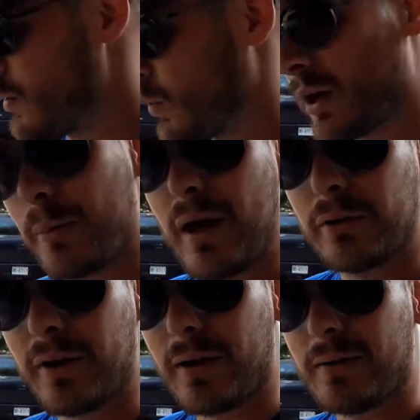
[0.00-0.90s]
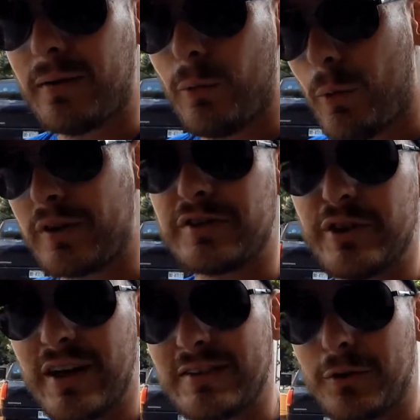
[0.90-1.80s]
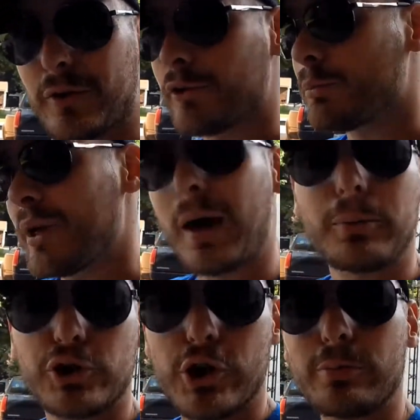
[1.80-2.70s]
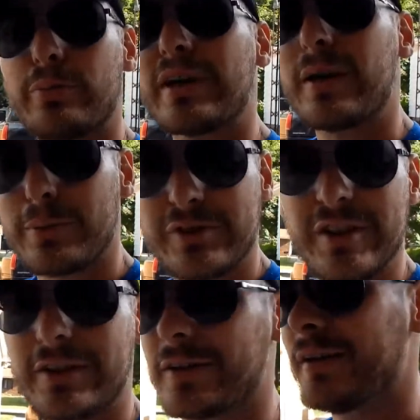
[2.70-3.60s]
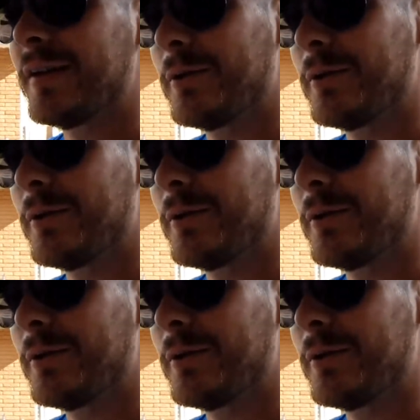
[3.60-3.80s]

We're going to be out there we want to see you guys out there do. Pick up a shirt, pick up a sticker,